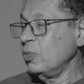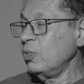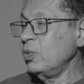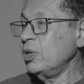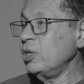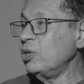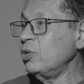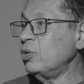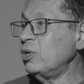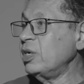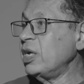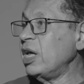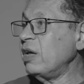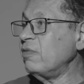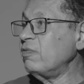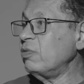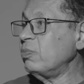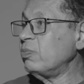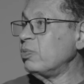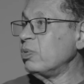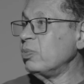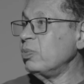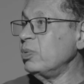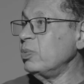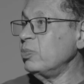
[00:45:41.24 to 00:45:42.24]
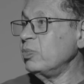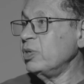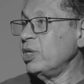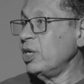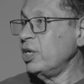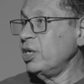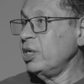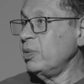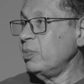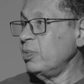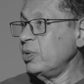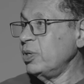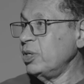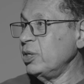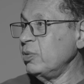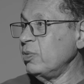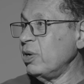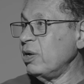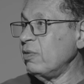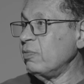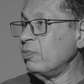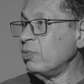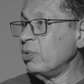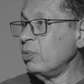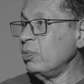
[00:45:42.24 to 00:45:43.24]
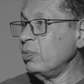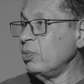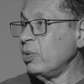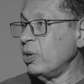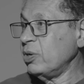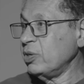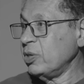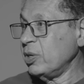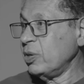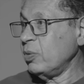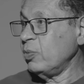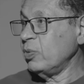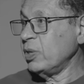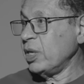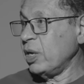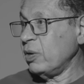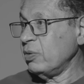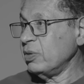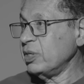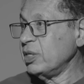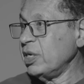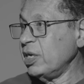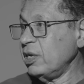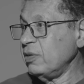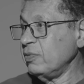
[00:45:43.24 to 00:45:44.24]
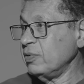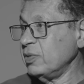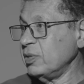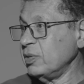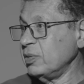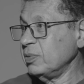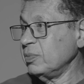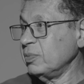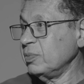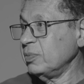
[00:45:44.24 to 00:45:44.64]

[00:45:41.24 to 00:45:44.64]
We don't have a problem with anybody, we have a problem with ourselves.